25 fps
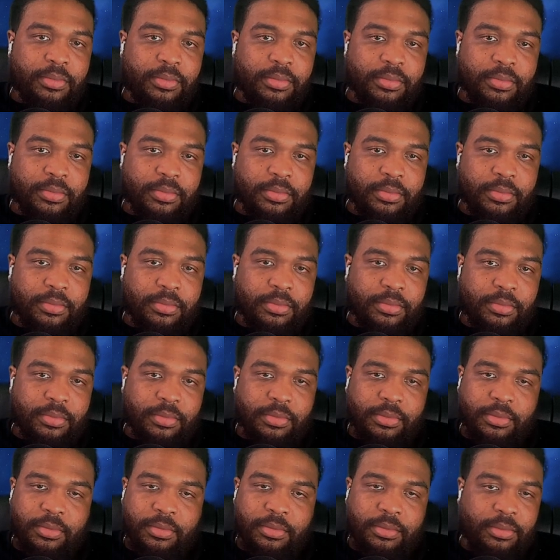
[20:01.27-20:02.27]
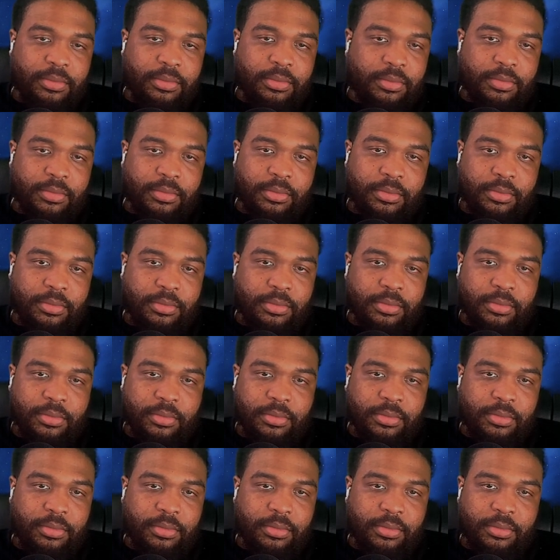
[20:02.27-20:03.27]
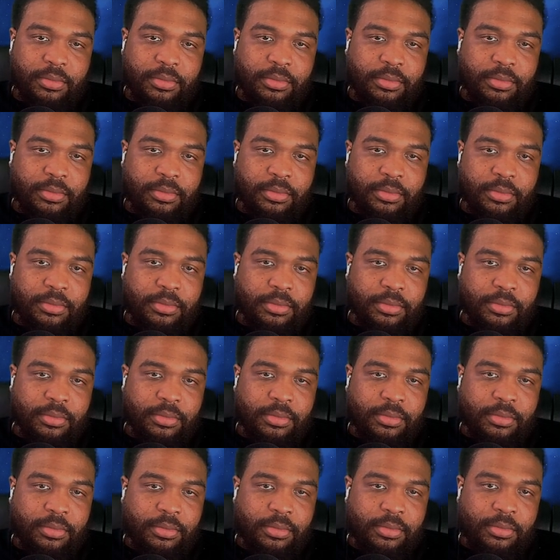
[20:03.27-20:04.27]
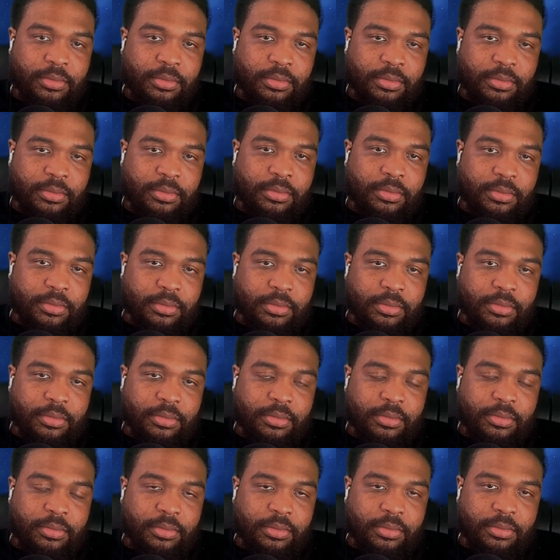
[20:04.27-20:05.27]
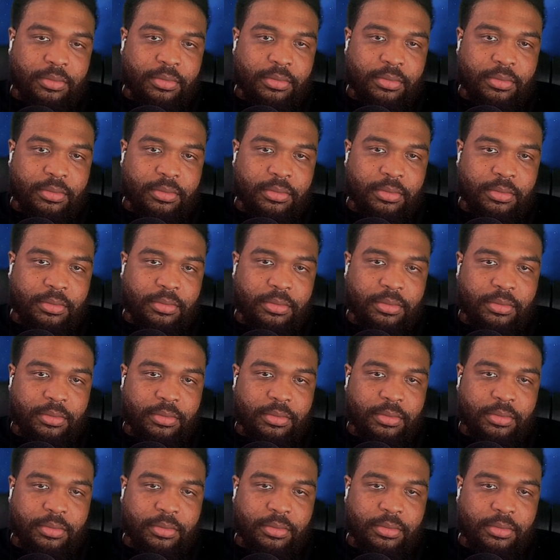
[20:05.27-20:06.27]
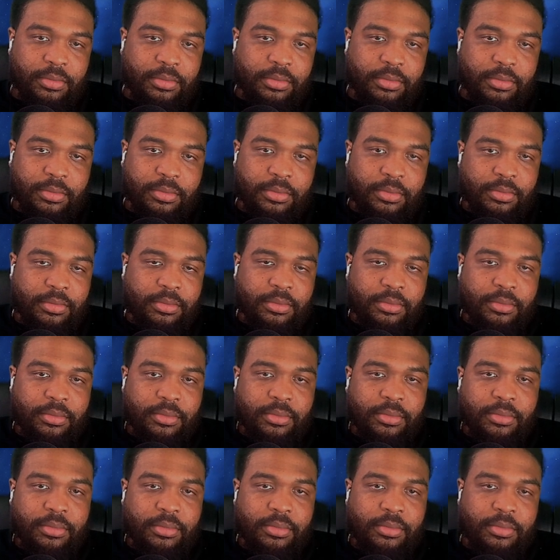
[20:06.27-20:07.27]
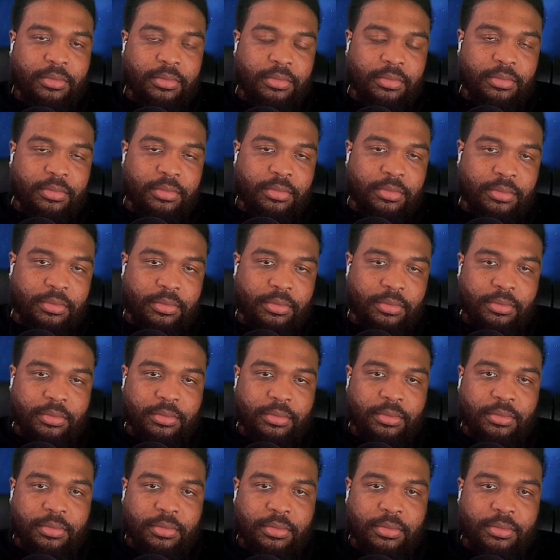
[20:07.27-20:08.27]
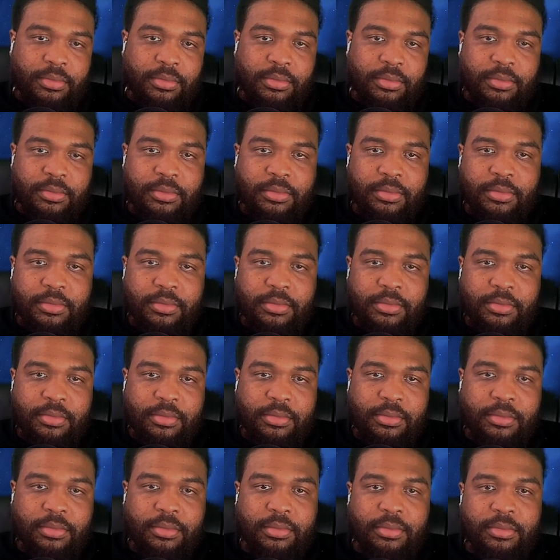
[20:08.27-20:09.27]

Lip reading: The person shown says nothing.